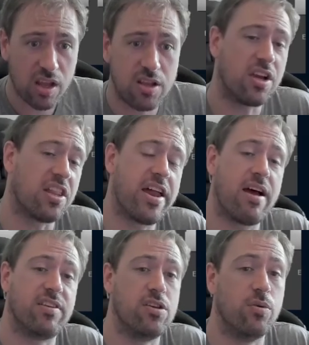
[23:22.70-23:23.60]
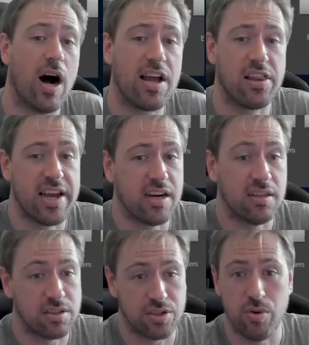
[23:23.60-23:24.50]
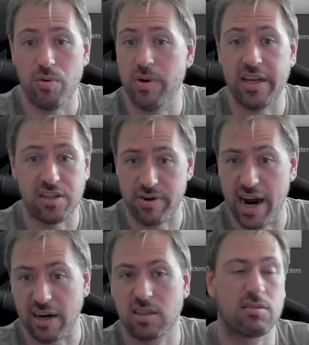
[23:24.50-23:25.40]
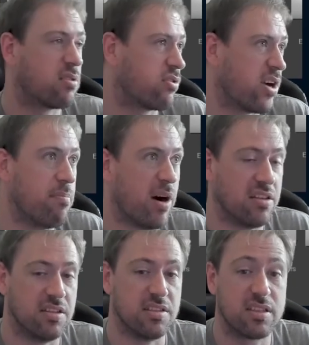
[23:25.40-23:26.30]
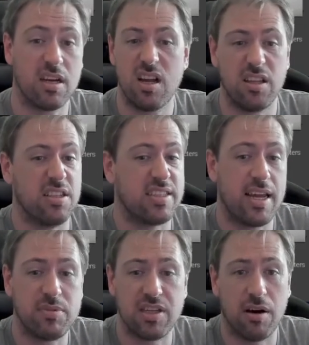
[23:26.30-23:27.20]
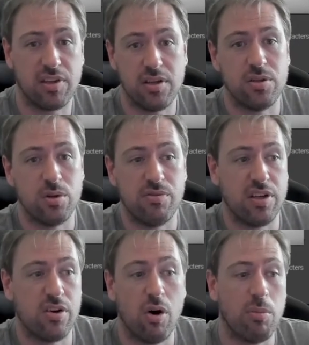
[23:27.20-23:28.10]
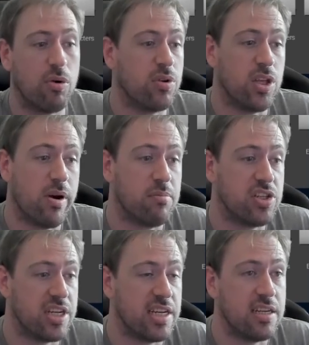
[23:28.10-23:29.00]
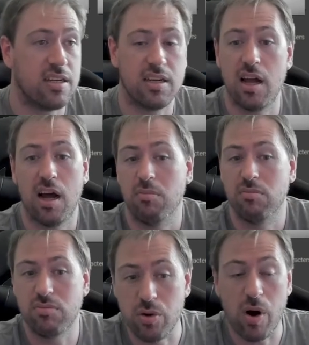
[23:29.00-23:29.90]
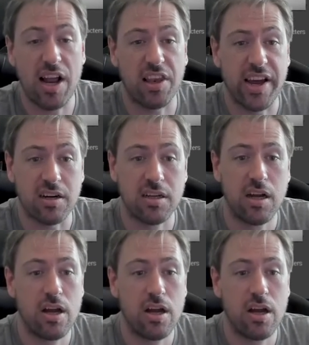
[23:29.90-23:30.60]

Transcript: you can then have a UI layer to interact, create buttons, the same stuff that you do for your normal UMG UI layer.